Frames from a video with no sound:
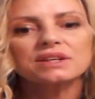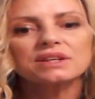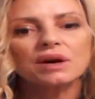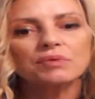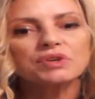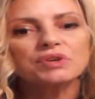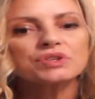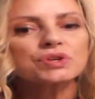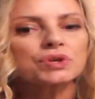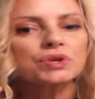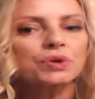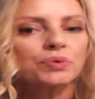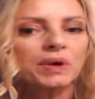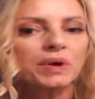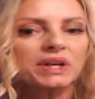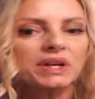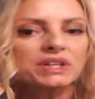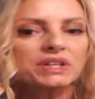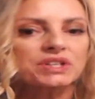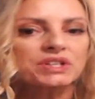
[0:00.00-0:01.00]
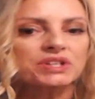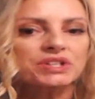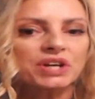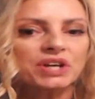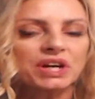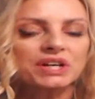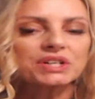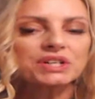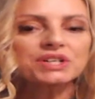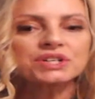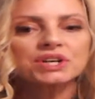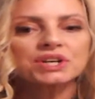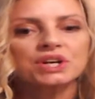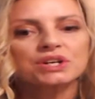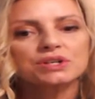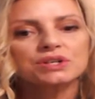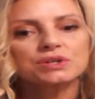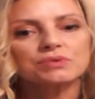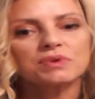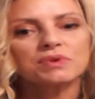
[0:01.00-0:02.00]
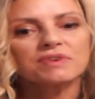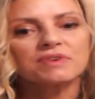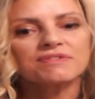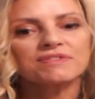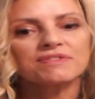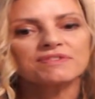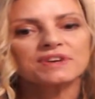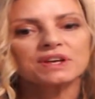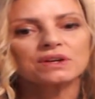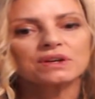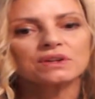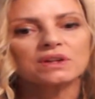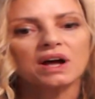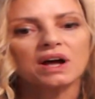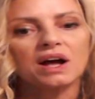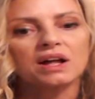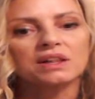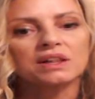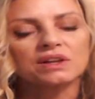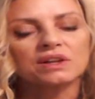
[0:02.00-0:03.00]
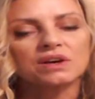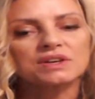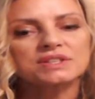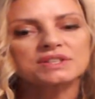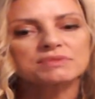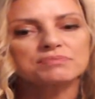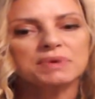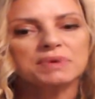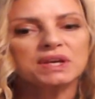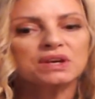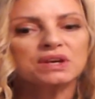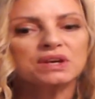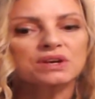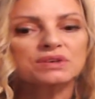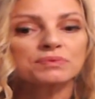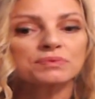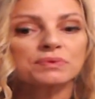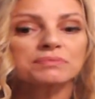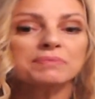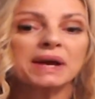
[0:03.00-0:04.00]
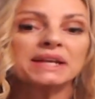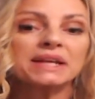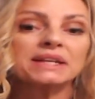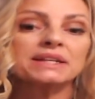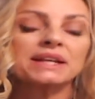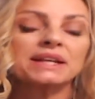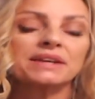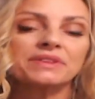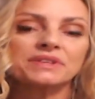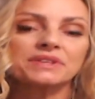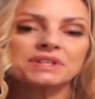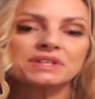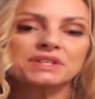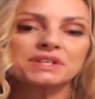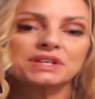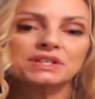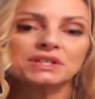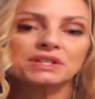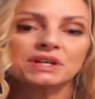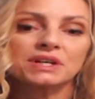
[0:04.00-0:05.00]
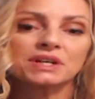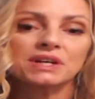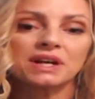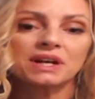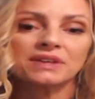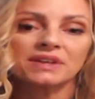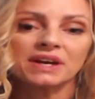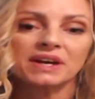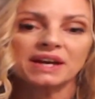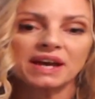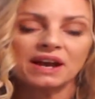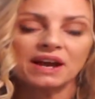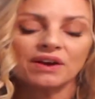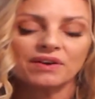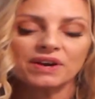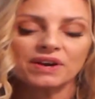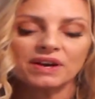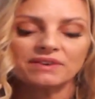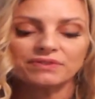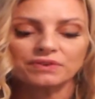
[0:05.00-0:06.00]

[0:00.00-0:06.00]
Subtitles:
Are we too quick to judge? Do we feel a loss because we've made another decision in another area?